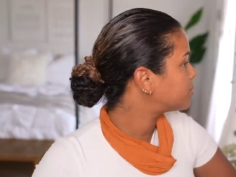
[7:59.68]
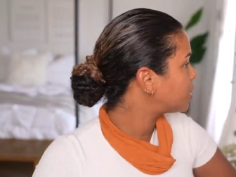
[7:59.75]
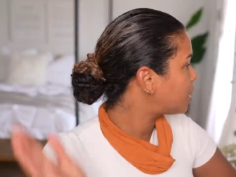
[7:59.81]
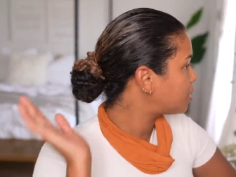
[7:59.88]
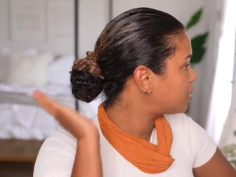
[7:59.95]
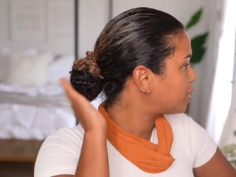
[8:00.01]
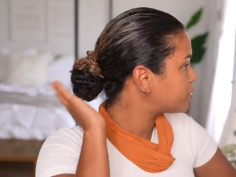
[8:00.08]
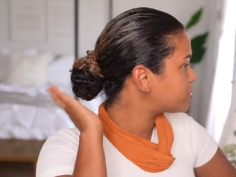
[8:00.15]

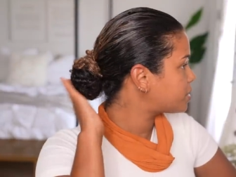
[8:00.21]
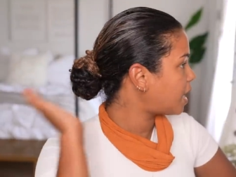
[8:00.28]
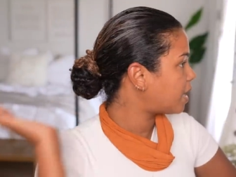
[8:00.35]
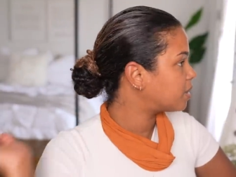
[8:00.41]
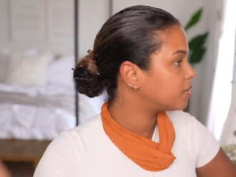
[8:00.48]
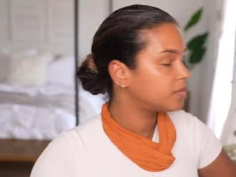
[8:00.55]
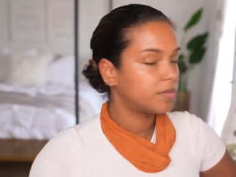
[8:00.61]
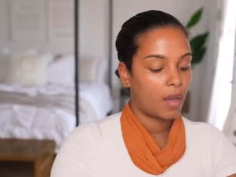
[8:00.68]
And there's
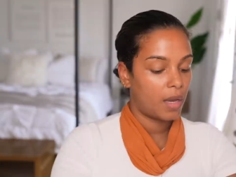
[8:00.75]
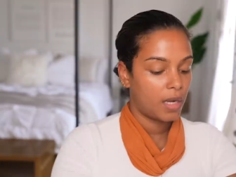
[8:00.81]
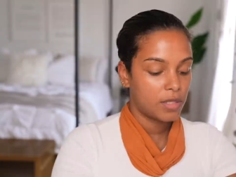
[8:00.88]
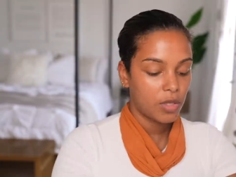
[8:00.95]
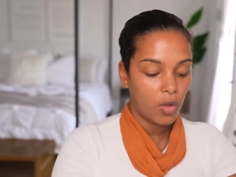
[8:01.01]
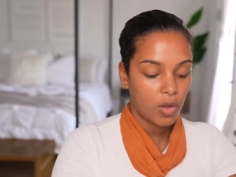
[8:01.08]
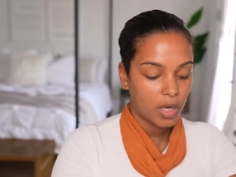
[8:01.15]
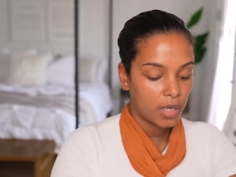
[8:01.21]
that. And it's
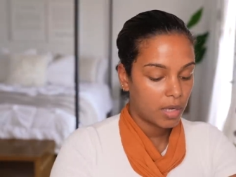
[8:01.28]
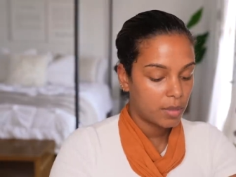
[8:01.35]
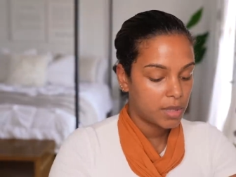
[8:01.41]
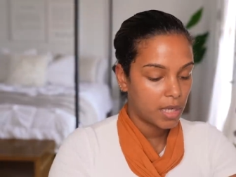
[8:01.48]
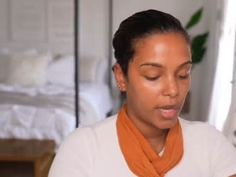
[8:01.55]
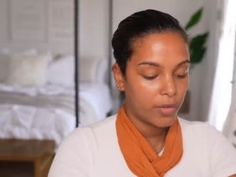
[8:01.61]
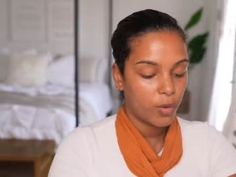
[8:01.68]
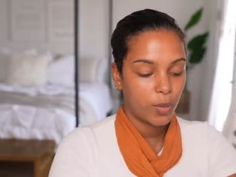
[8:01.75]
all gonna come
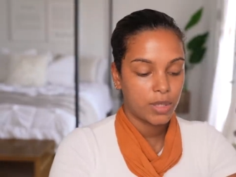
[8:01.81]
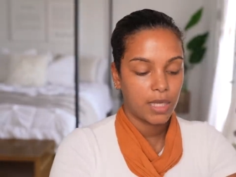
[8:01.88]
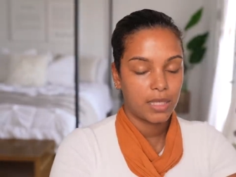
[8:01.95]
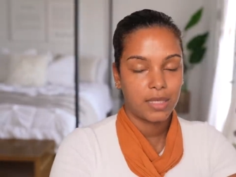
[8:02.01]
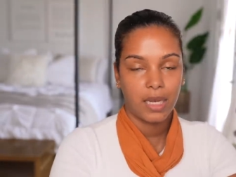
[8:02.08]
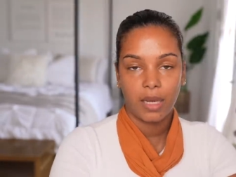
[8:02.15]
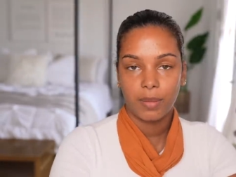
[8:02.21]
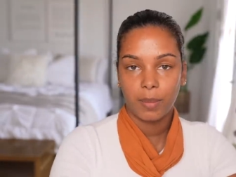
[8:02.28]
together once I
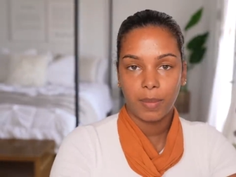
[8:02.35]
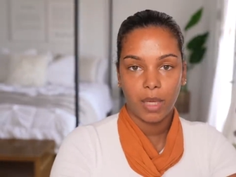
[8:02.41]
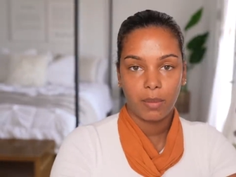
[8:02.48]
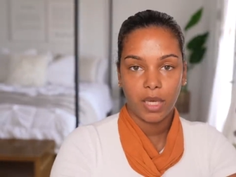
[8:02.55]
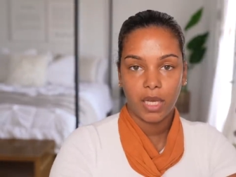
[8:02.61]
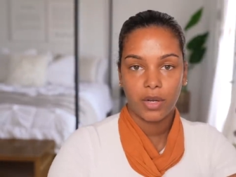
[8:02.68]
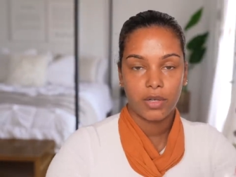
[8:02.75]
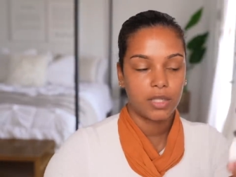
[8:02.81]
tame the baby
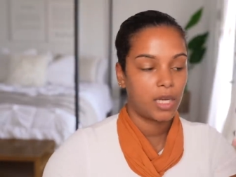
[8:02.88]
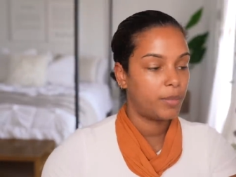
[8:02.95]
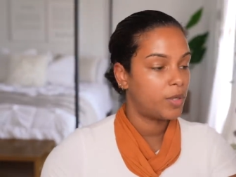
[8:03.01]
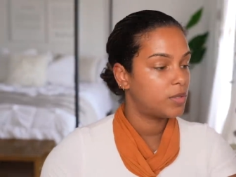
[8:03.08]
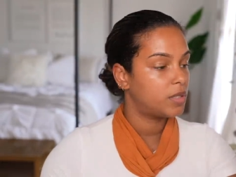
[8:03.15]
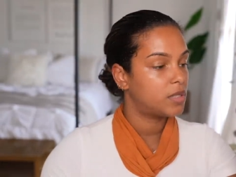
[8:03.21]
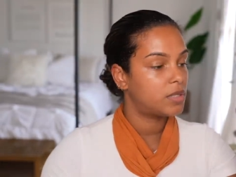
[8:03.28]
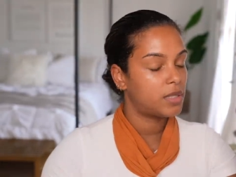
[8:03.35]
hairs, and I'm
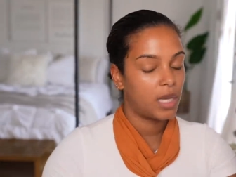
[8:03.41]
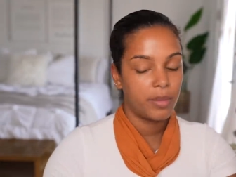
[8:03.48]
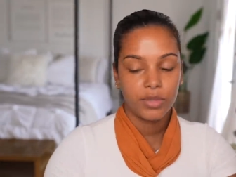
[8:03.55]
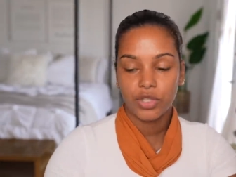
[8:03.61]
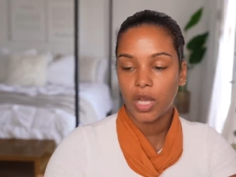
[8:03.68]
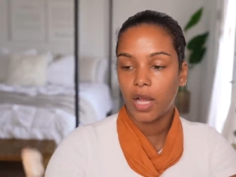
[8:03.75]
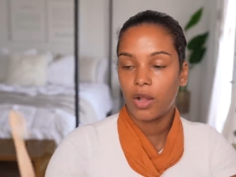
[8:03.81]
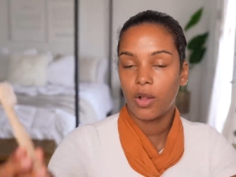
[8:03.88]
using the same
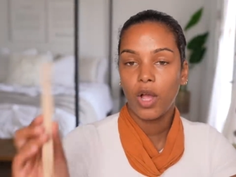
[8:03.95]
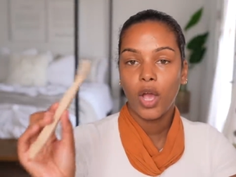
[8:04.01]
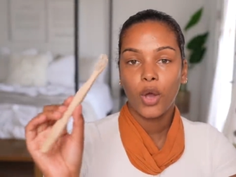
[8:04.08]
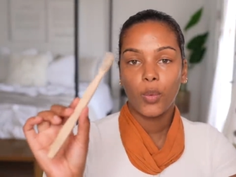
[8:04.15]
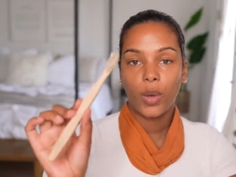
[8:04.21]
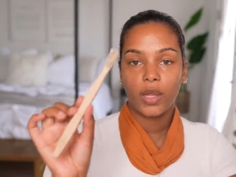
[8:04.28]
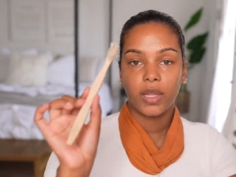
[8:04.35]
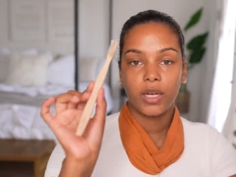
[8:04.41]
gel
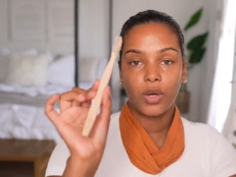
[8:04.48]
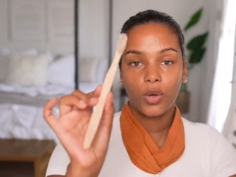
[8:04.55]
with an